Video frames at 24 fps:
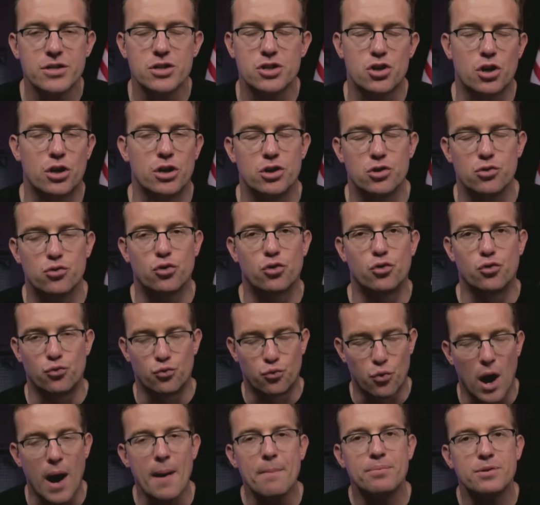It's starting to
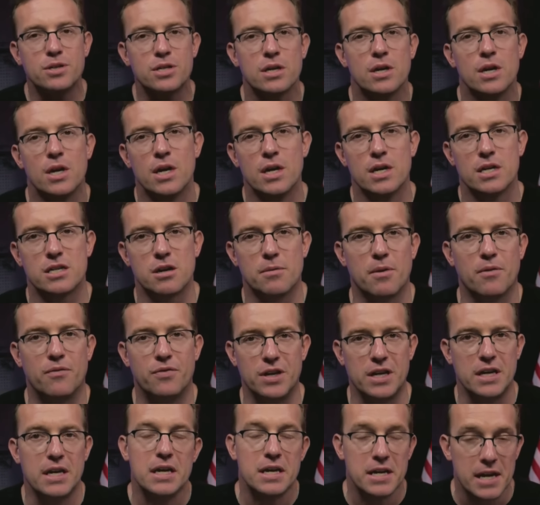corrupt some of the